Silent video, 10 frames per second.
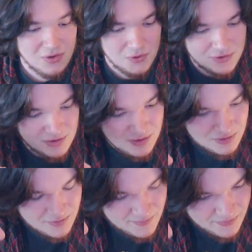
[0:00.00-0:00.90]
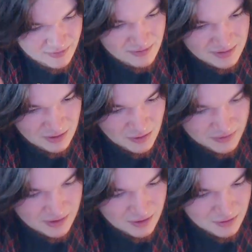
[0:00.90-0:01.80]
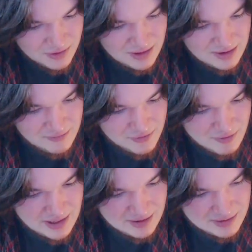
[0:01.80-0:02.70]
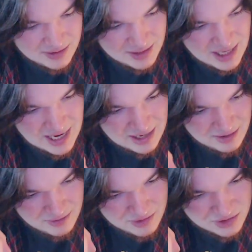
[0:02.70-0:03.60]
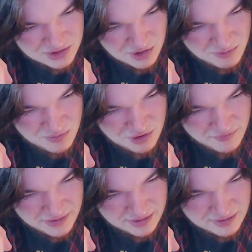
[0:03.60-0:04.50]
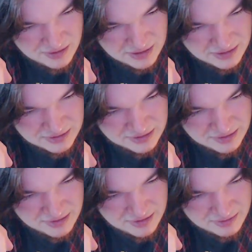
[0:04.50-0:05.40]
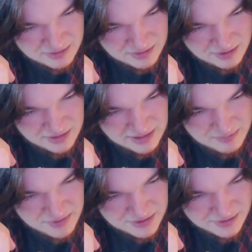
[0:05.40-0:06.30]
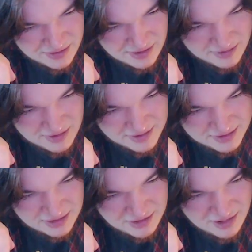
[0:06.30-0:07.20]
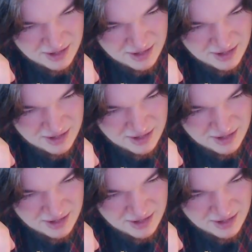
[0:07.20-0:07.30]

hold the infrared thing and just don't move it, or else your ladybug's gonna get lost in the